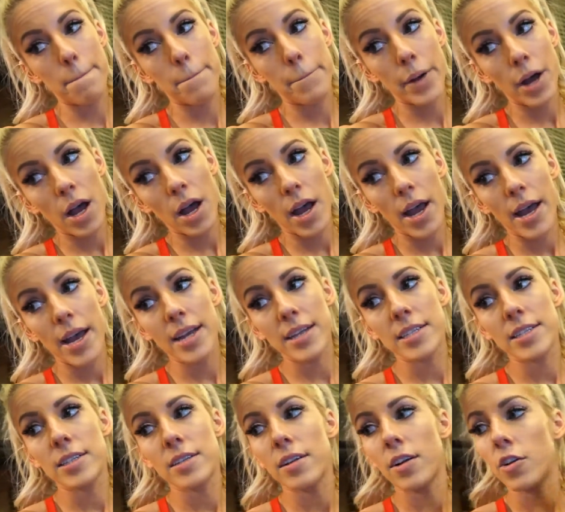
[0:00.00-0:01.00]

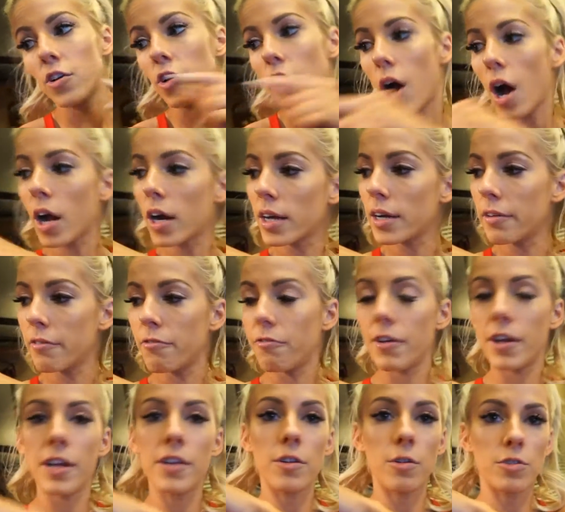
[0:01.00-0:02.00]
But they're not gonna
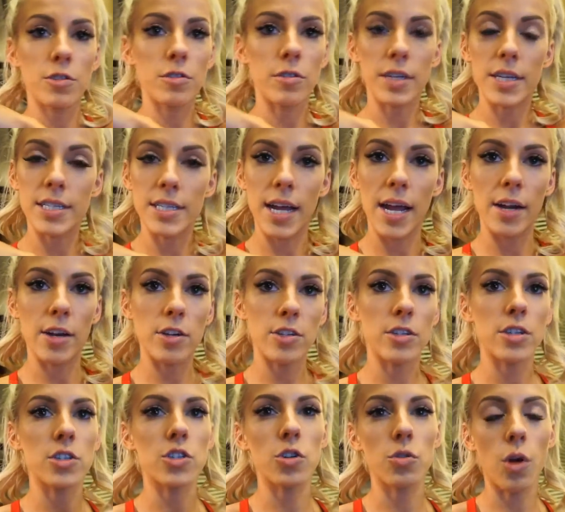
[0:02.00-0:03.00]
fit in those little containers
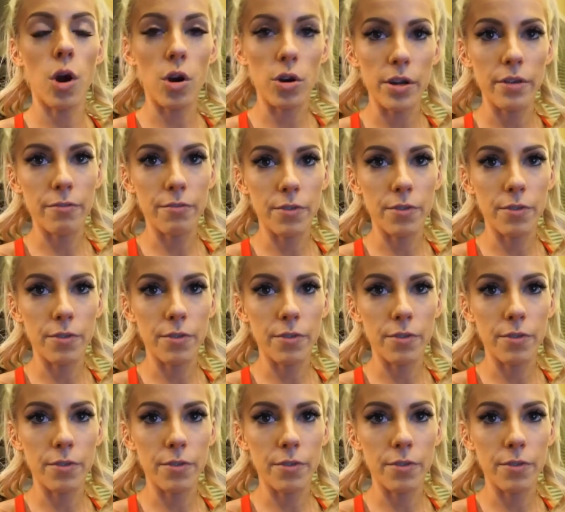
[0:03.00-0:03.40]
because they're already